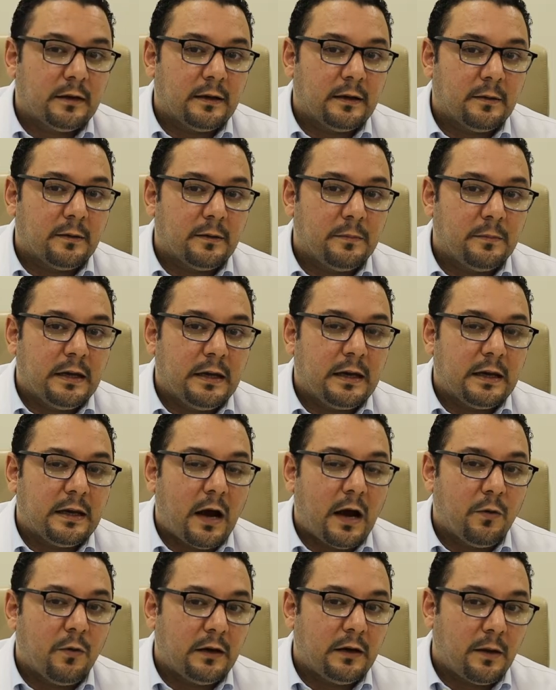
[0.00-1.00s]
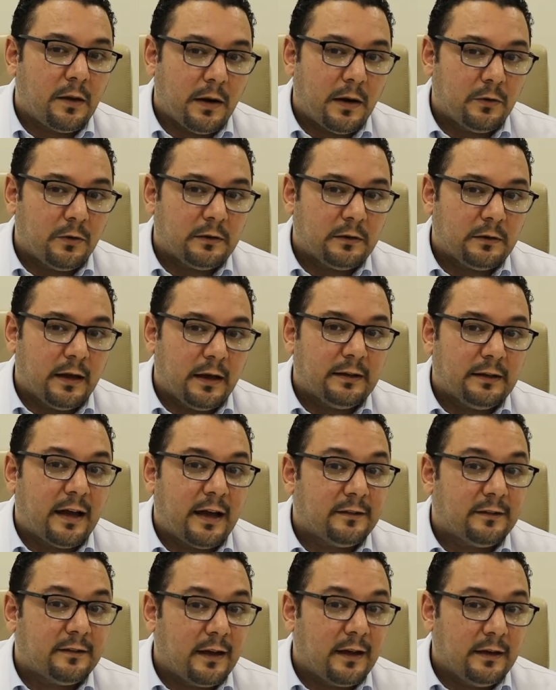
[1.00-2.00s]
being aware about, and
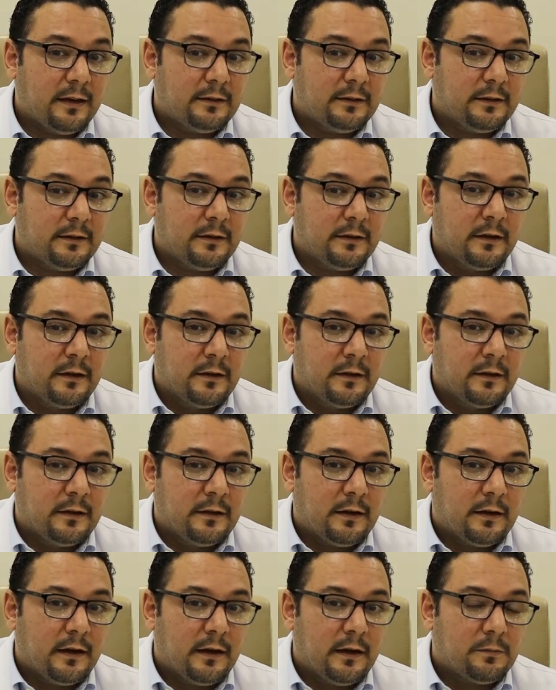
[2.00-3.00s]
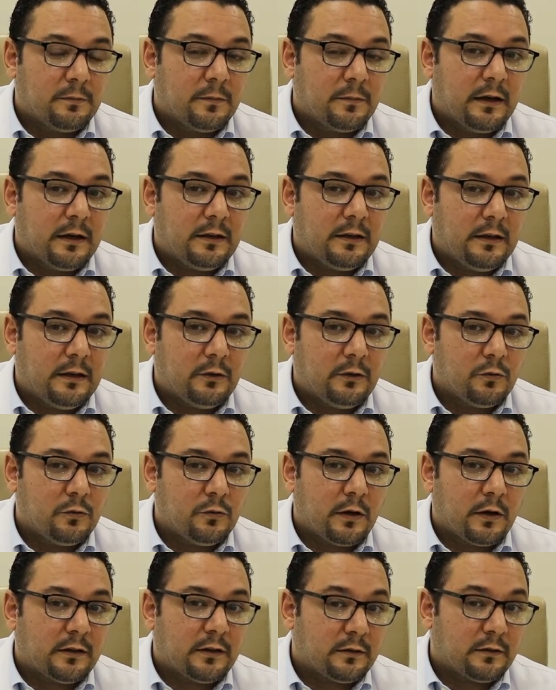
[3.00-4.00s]
at the end, it might lead to a
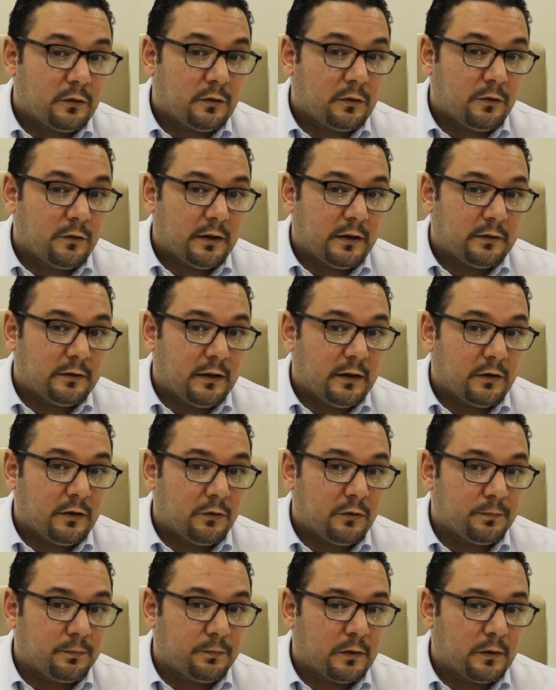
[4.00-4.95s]
catastrophic scenario.